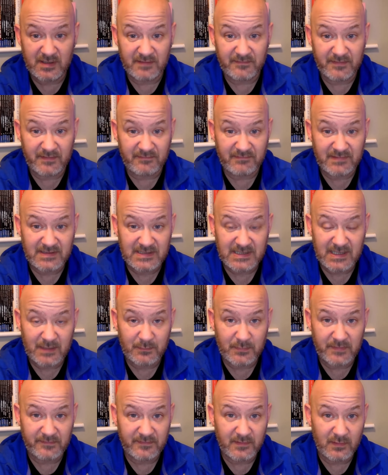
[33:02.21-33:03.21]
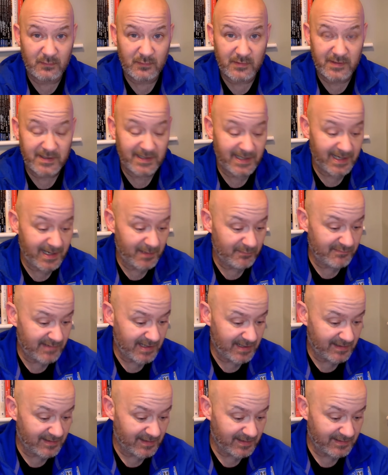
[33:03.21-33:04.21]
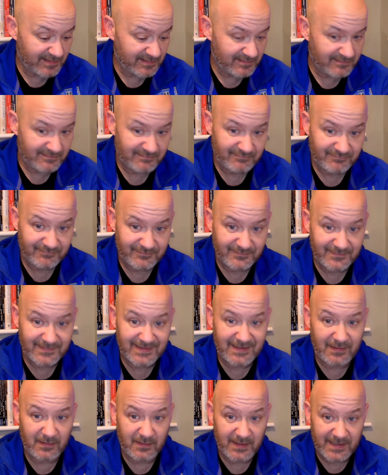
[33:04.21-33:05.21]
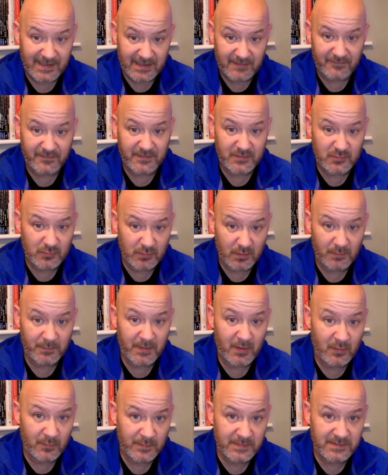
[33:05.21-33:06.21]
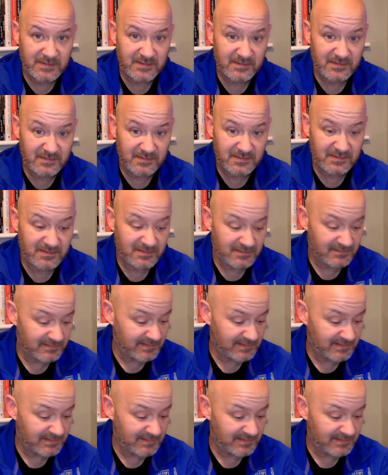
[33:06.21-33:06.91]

of every time we've not won a game, really. Little individual moments, because